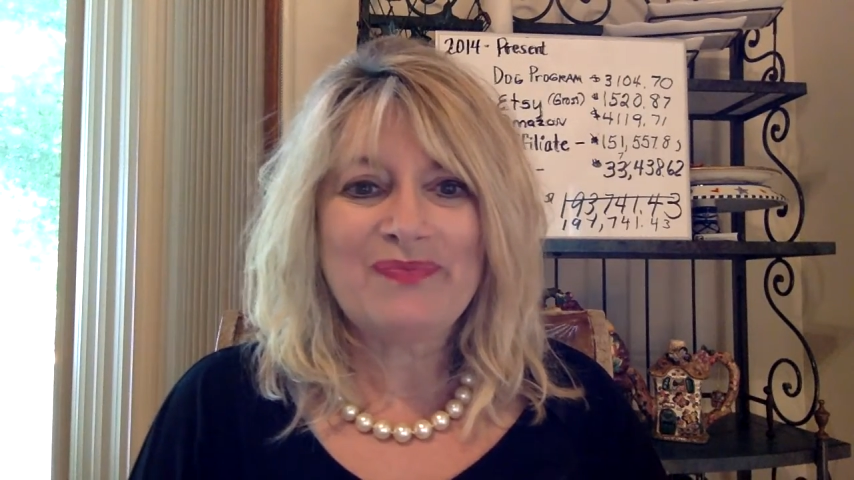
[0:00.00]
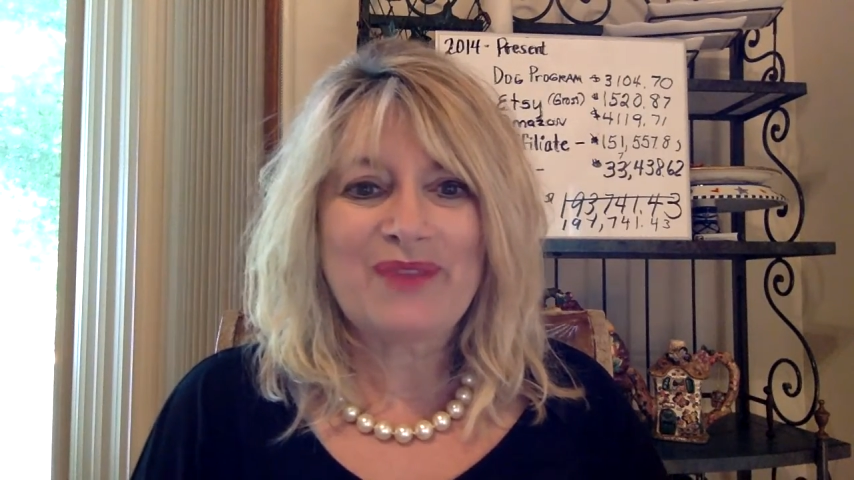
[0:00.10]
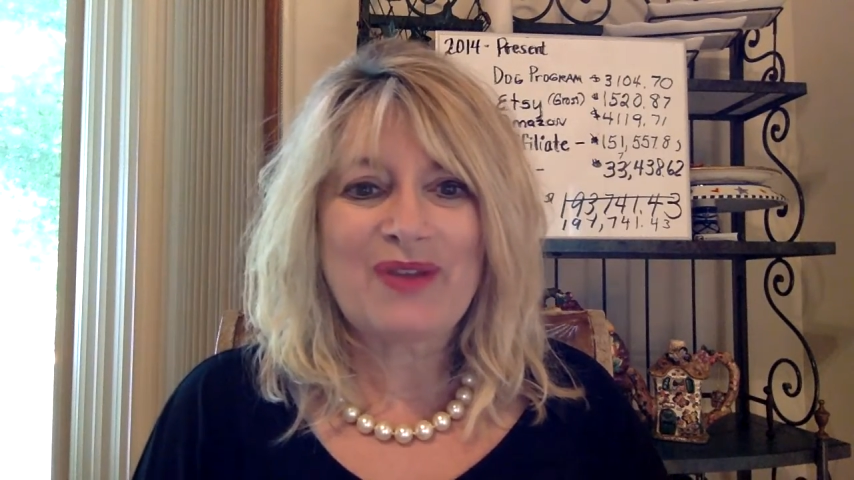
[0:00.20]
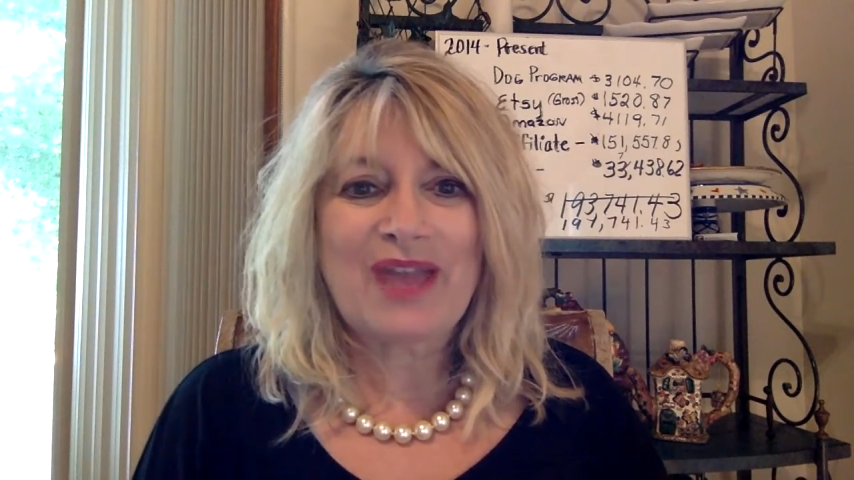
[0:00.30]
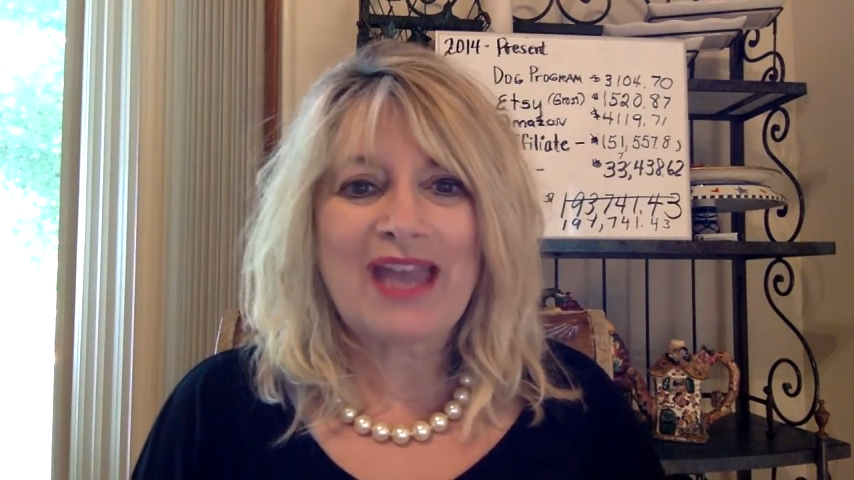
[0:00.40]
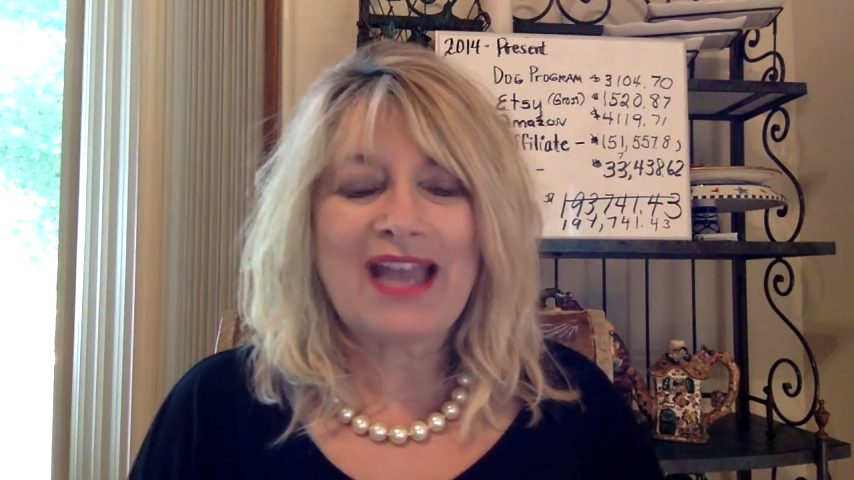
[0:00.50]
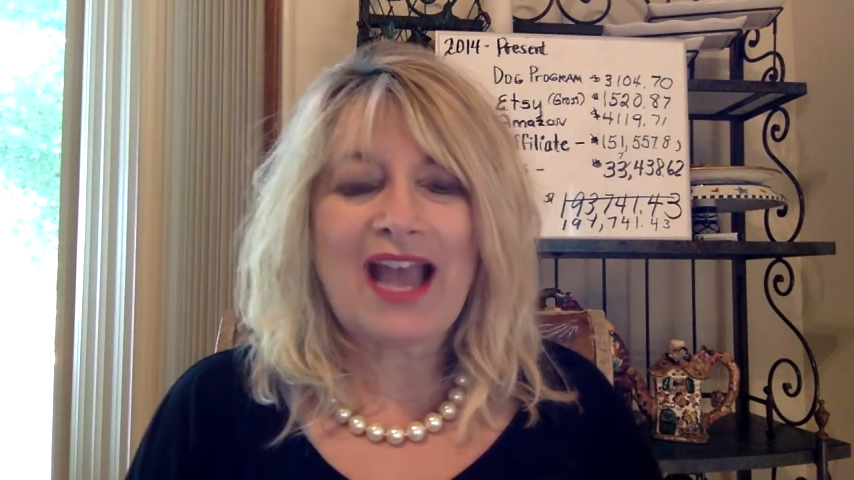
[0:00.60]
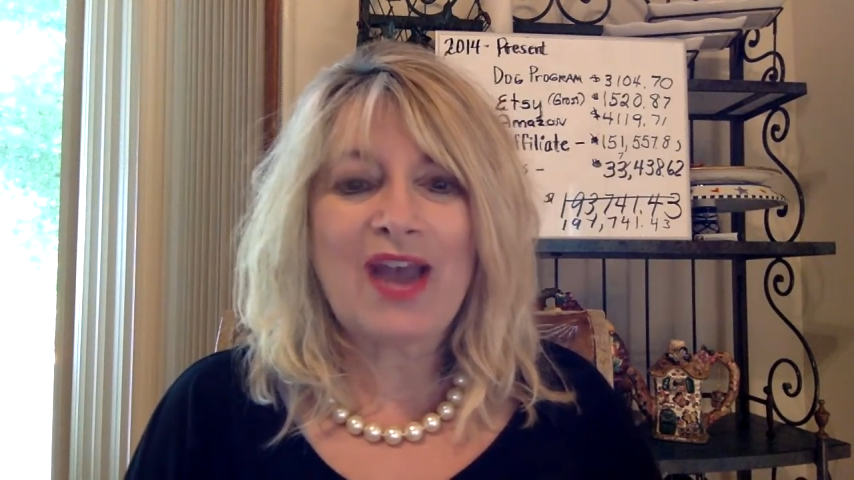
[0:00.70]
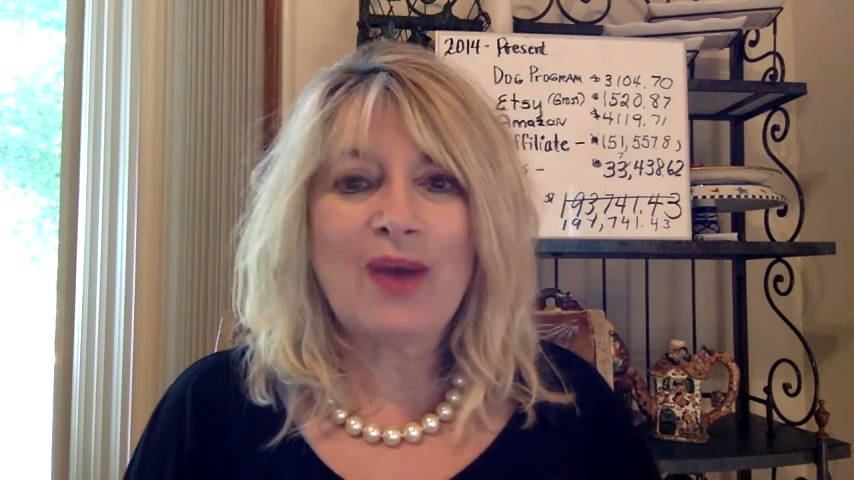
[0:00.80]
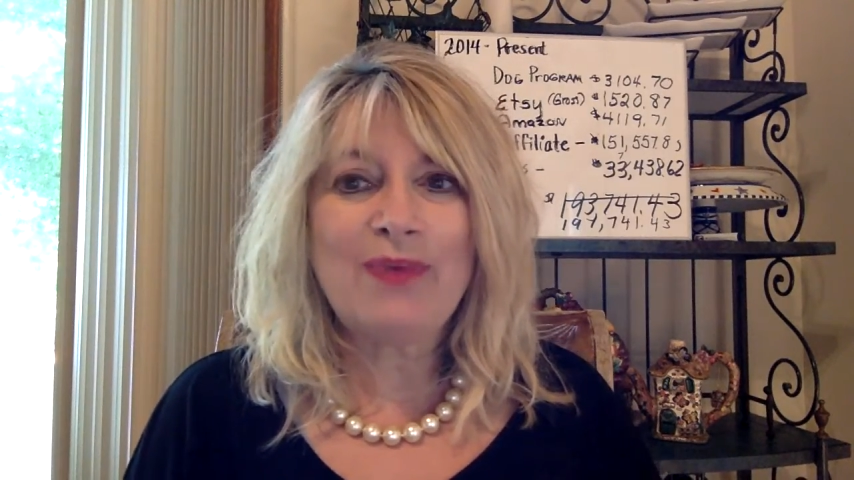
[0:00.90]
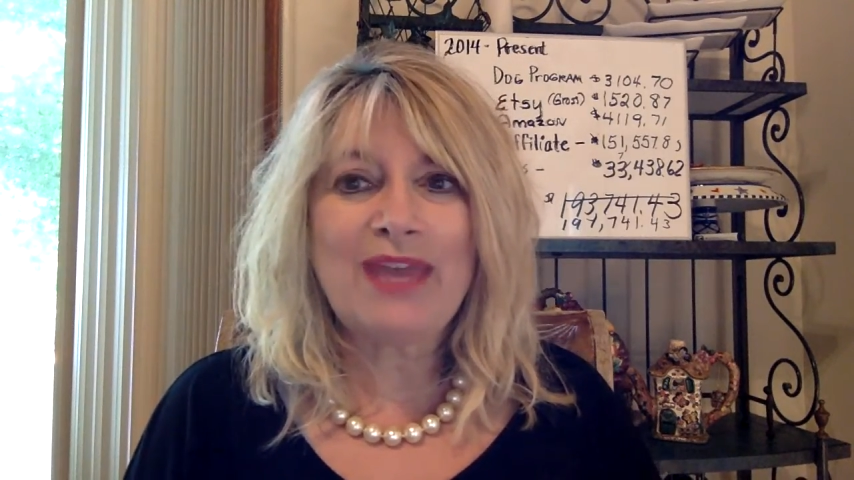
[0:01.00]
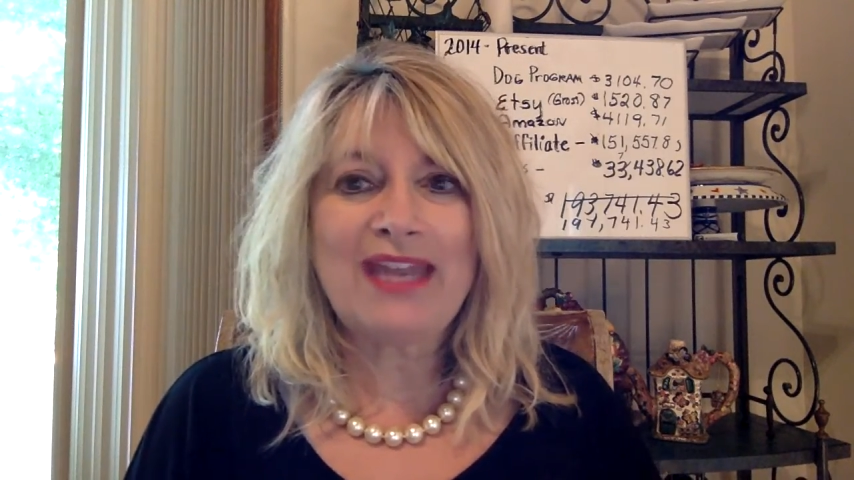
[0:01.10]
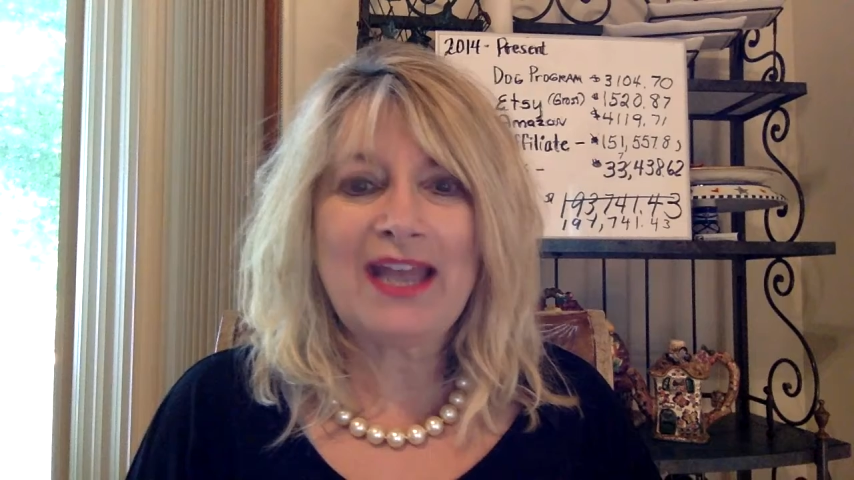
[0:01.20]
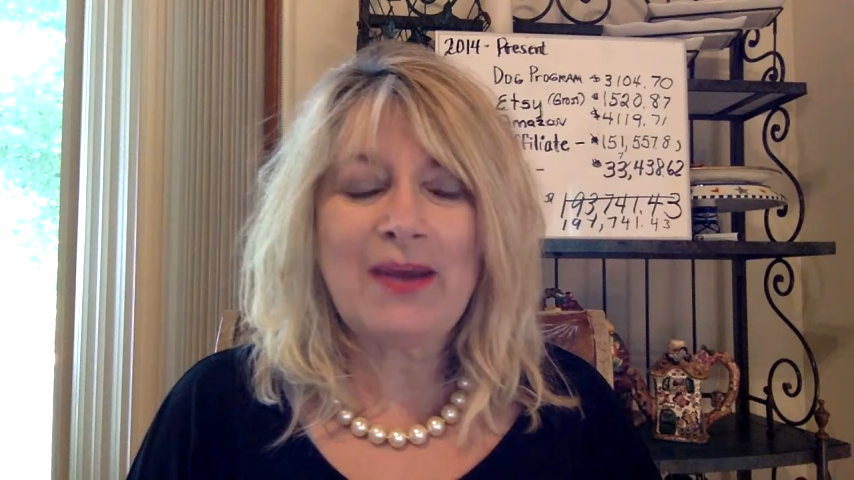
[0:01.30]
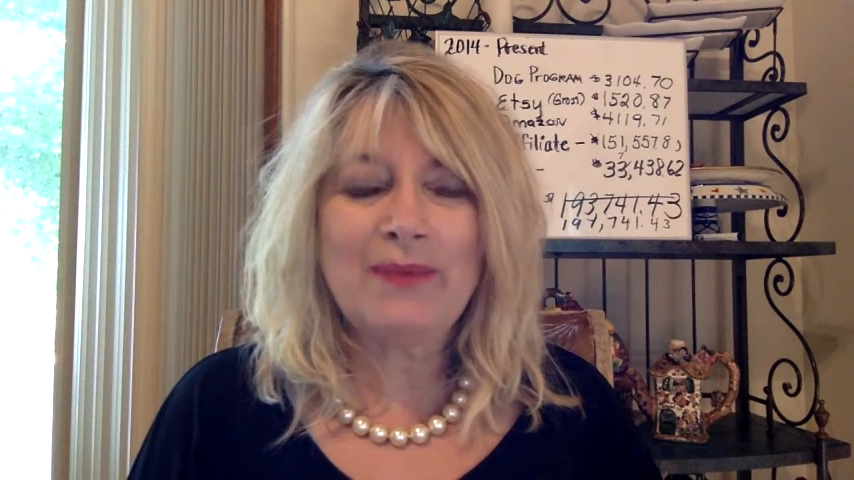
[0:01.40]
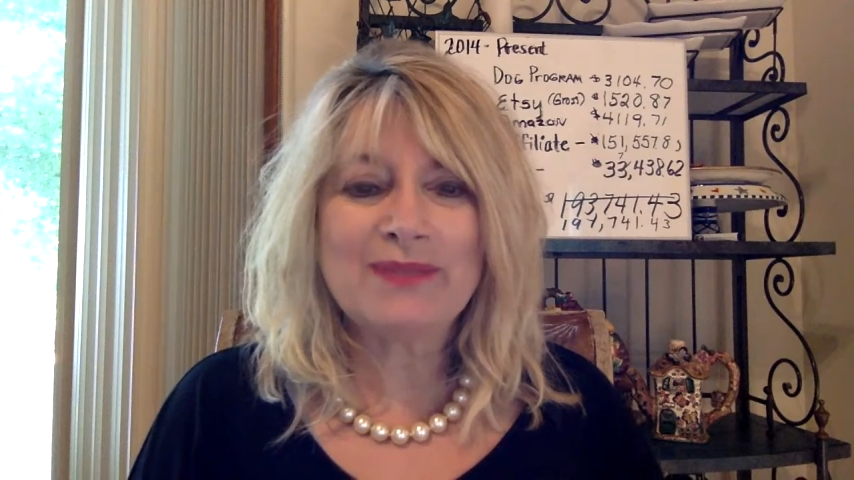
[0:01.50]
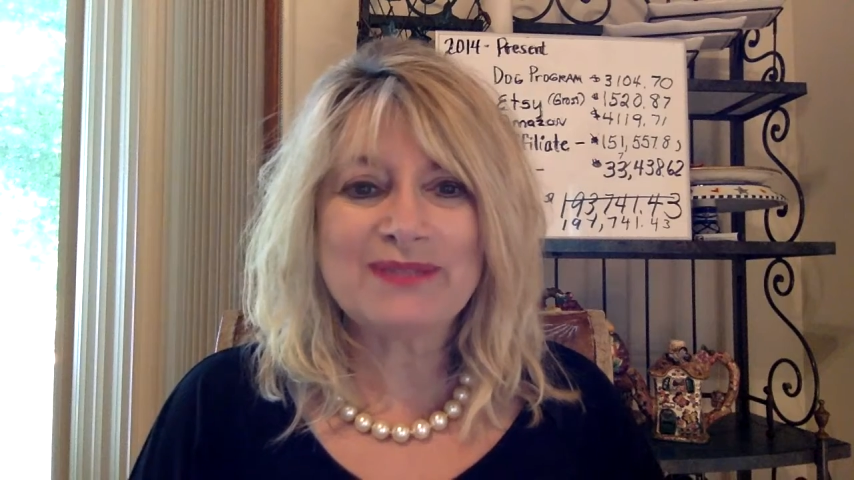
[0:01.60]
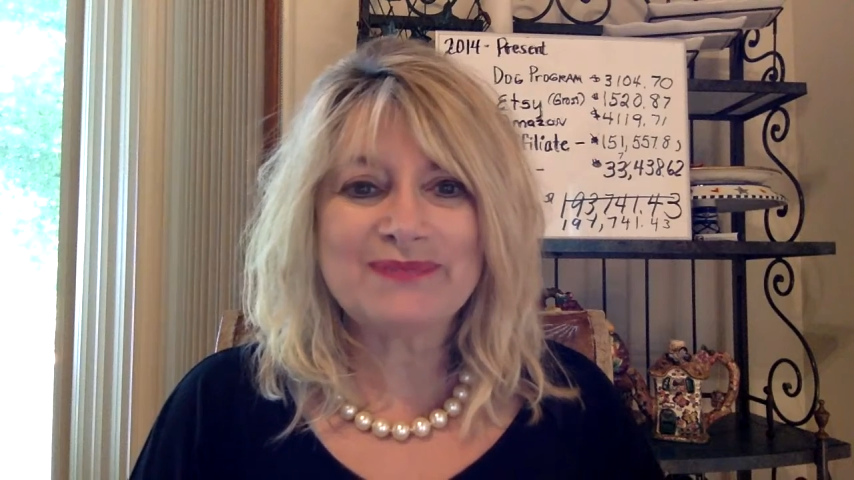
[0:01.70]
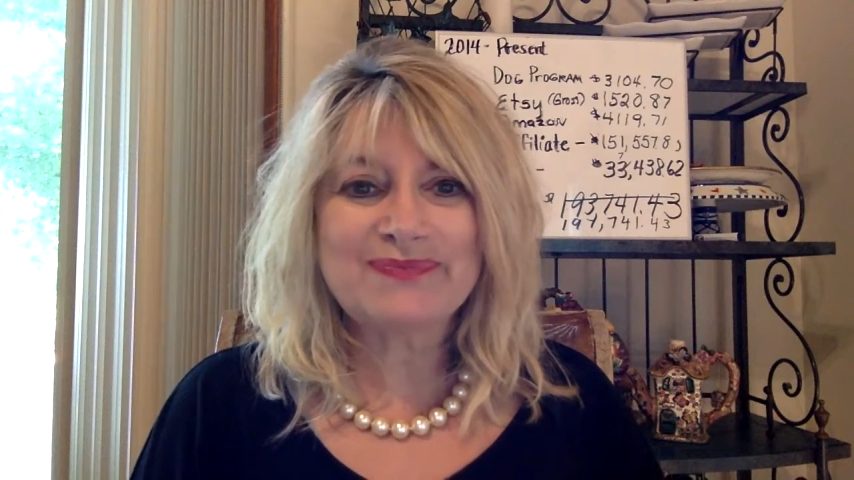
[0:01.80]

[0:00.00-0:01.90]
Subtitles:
Okay. I hope that helps.